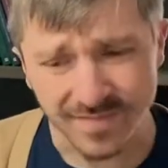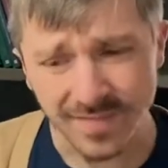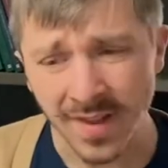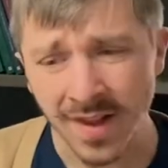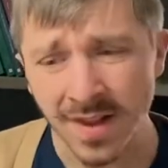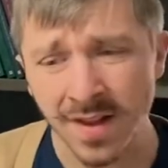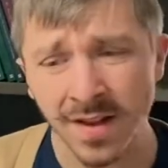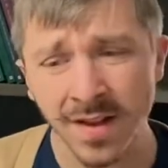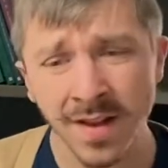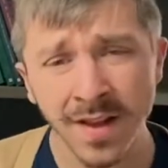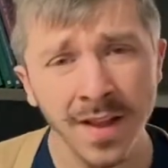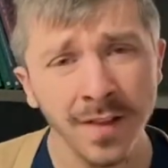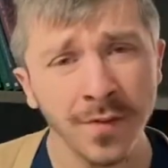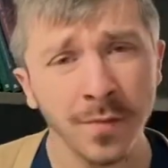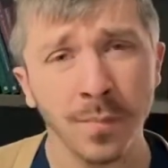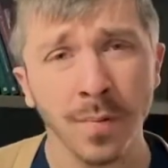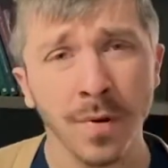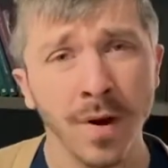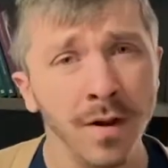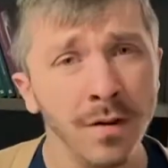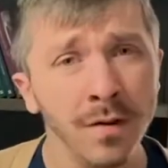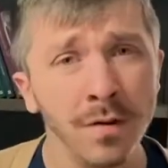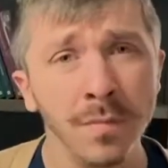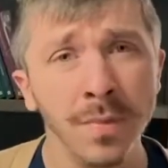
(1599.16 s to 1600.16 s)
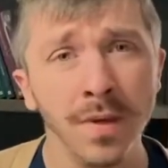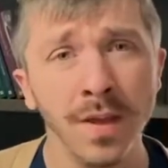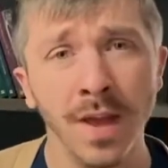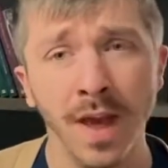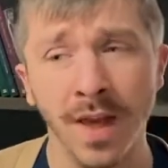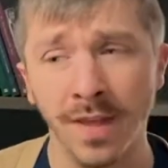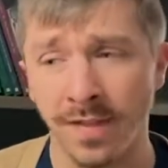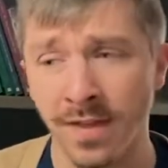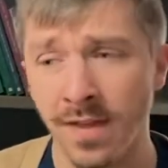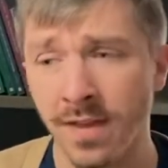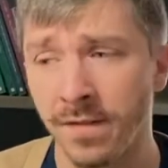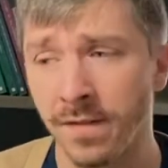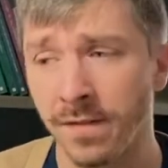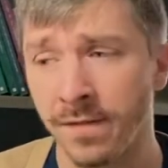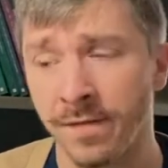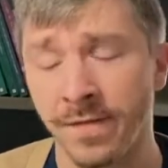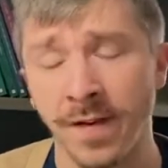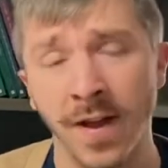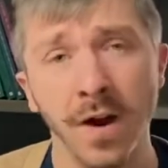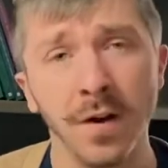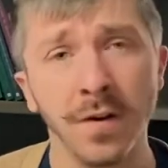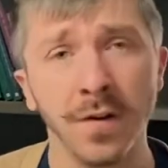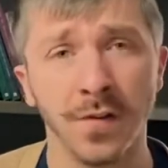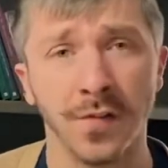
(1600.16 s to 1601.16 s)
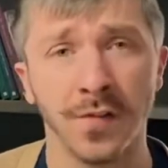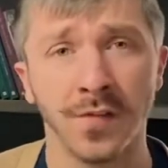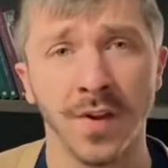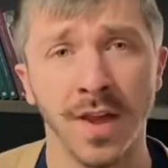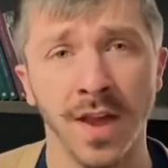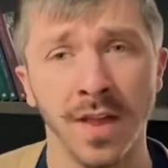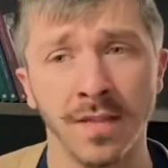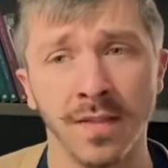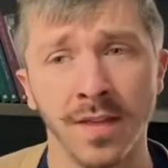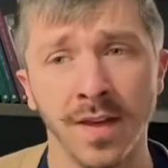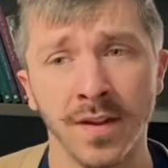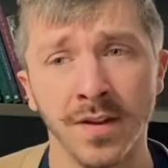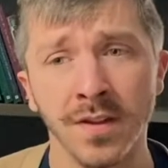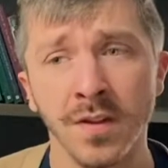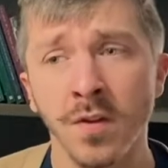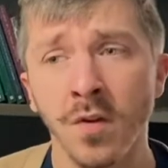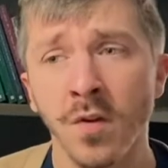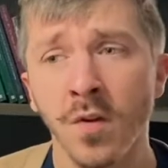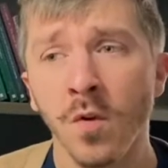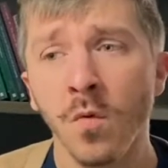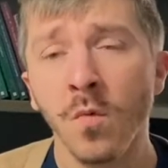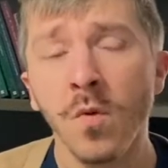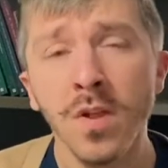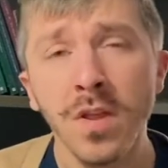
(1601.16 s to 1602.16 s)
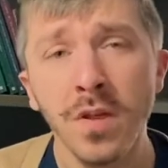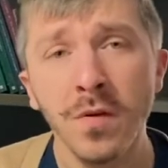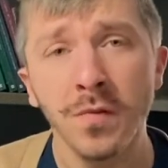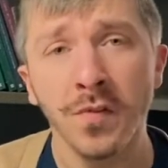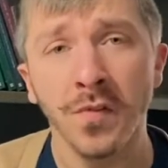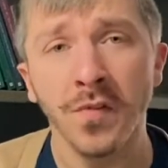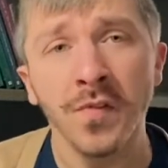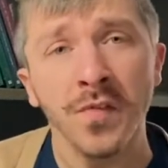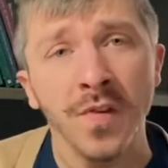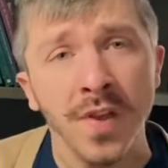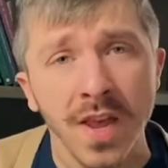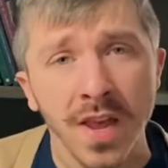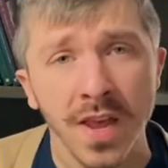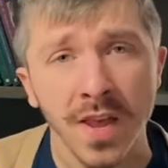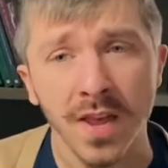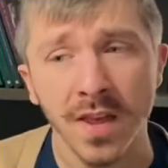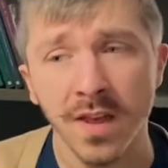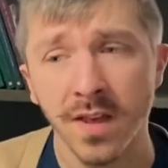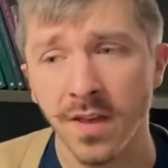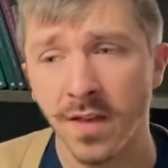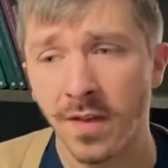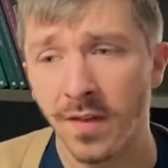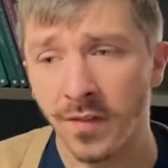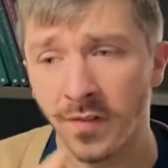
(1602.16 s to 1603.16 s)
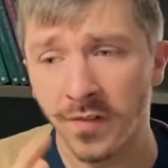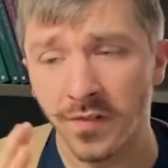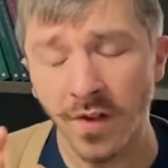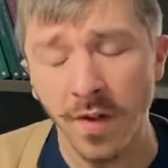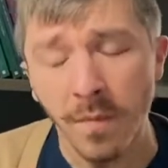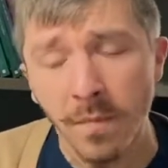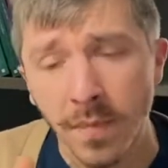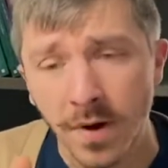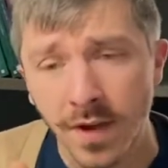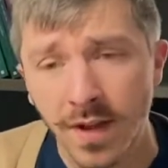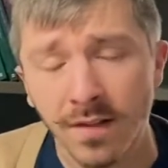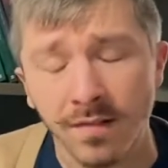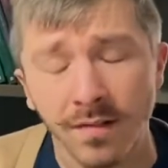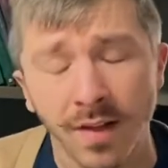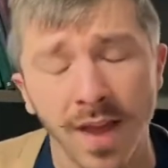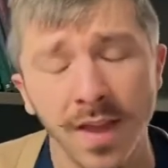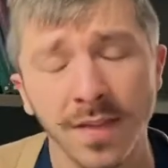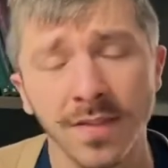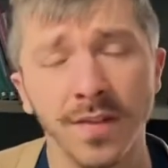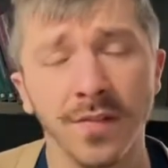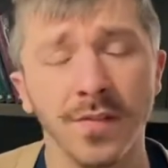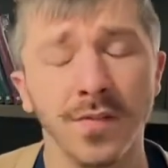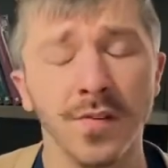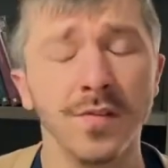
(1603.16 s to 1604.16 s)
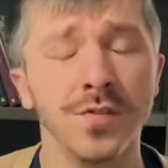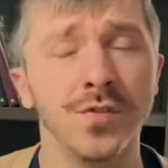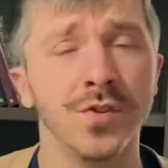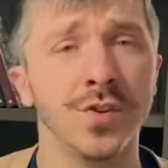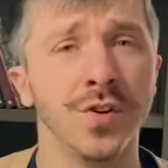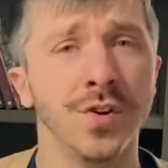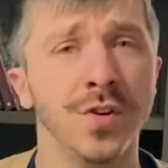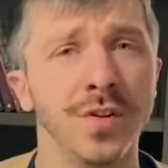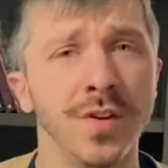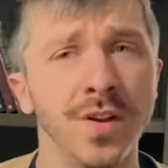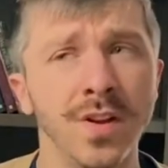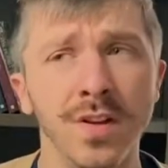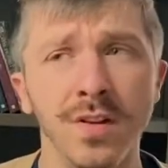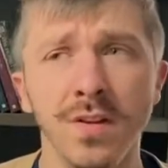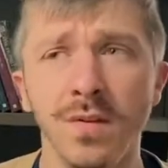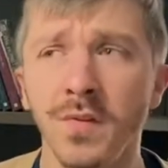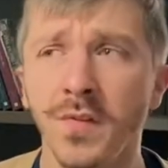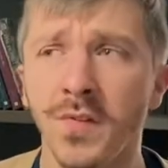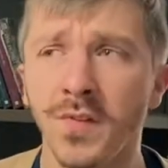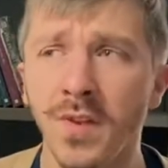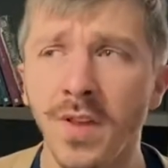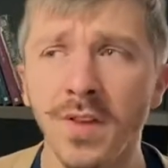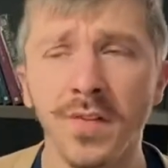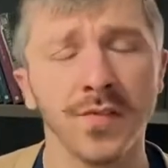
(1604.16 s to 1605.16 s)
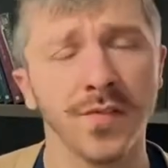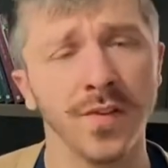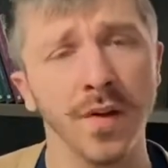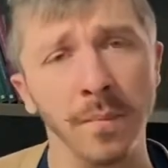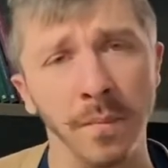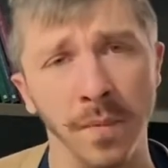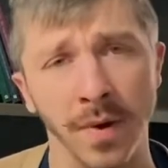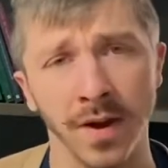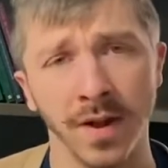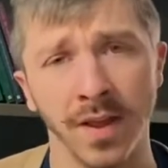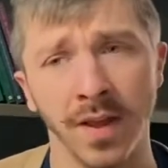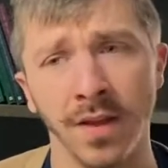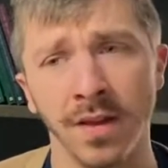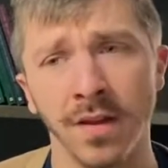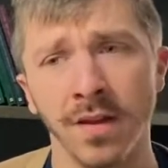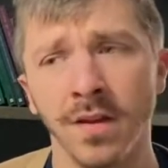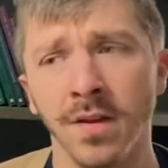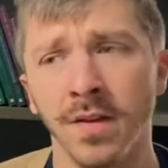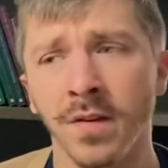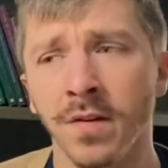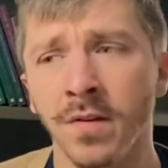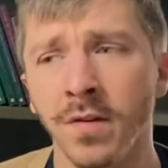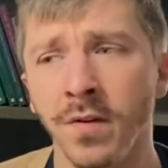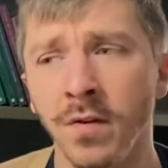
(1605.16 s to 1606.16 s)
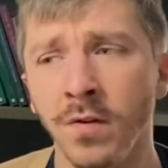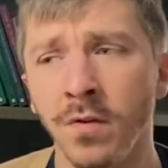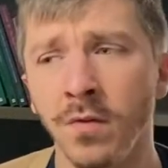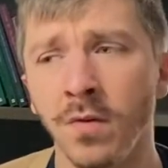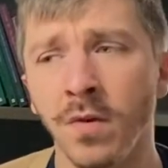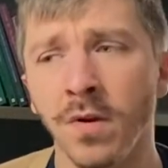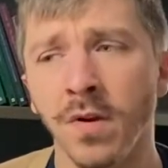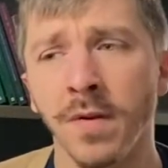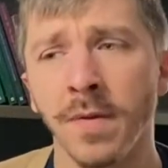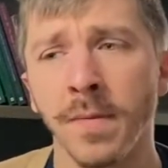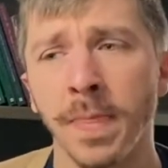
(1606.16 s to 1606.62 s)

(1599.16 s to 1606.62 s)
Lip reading: it's probably, I think, fair to say that when you see somebody like the centurion, you see somebody who